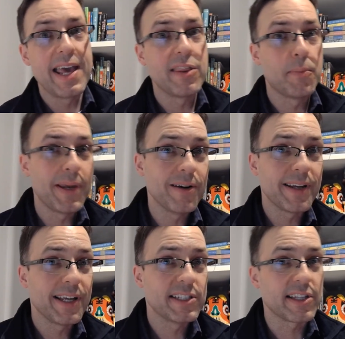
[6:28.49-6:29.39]
and the
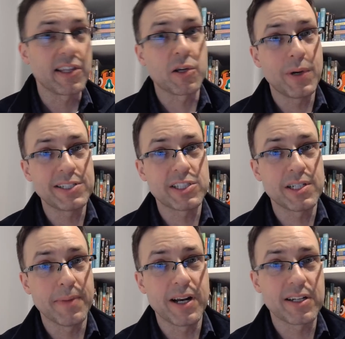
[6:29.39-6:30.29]
periods and the
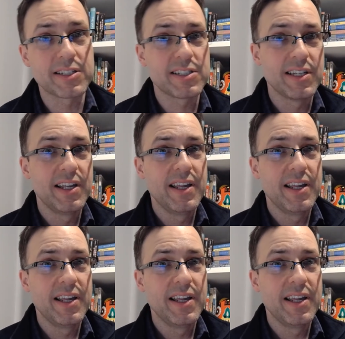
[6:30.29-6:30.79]
question marks,